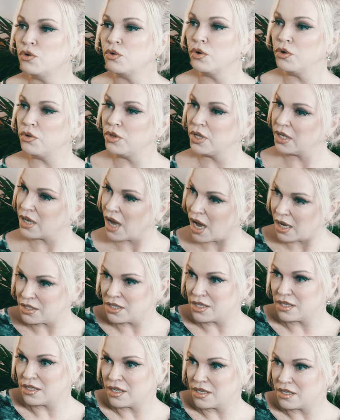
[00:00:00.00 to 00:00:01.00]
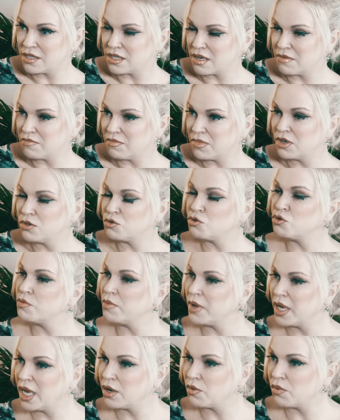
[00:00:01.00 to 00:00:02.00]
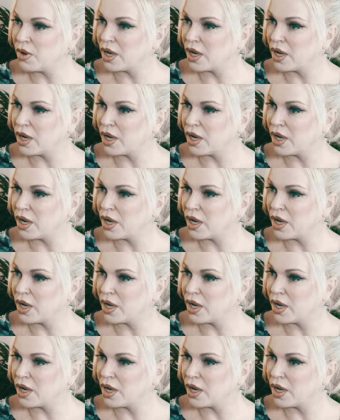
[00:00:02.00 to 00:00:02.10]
grew the Nazi system to begin